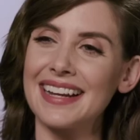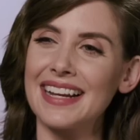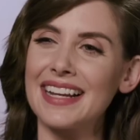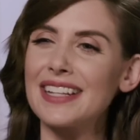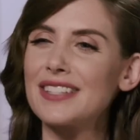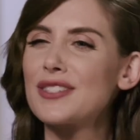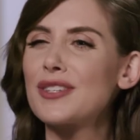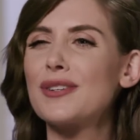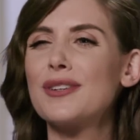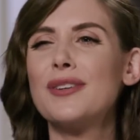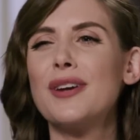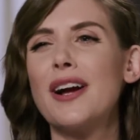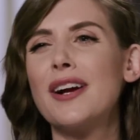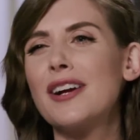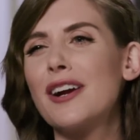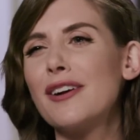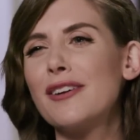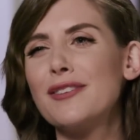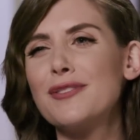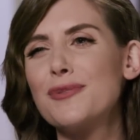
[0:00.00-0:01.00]
It's a
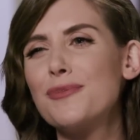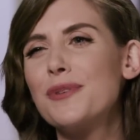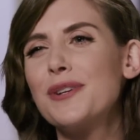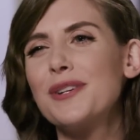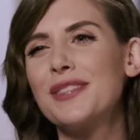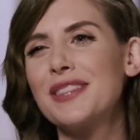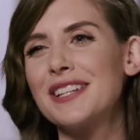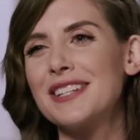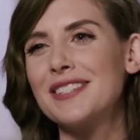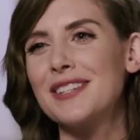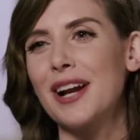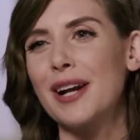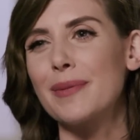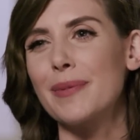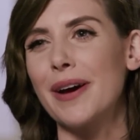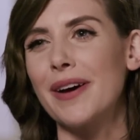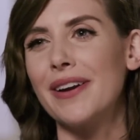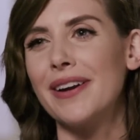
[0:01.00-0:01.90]
it's a weird it's, thing to talk. It's about.